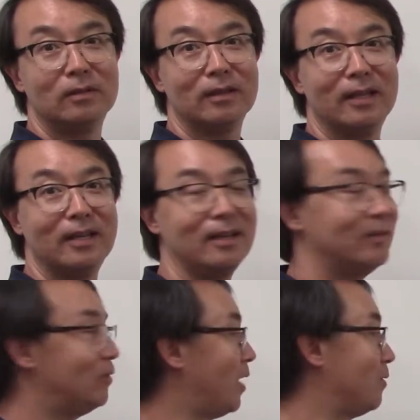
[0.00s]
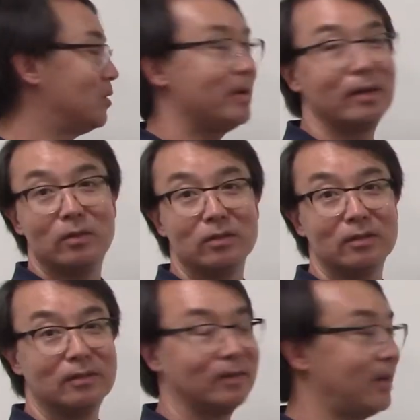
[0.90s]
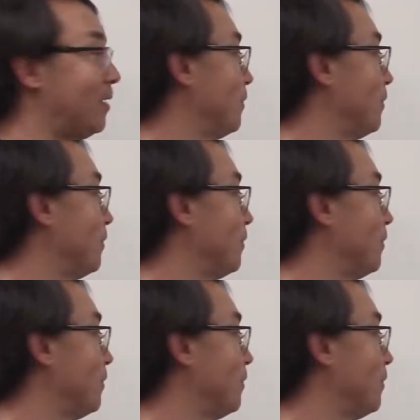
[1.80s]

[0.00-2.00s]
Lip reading: Get it? 5 tomatoes. Okay.